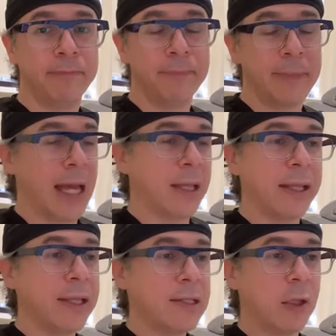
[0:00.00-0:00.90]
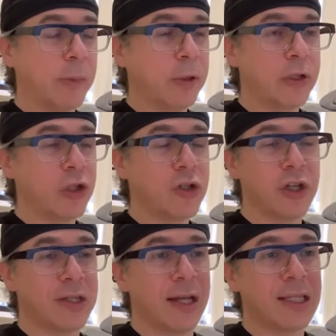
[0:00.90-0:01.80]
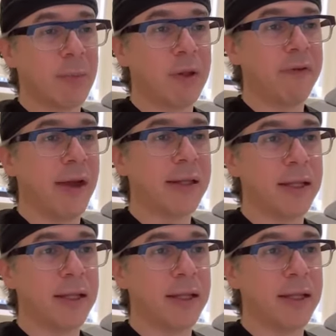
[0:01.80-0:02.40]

Unless the politicians just accept the fact that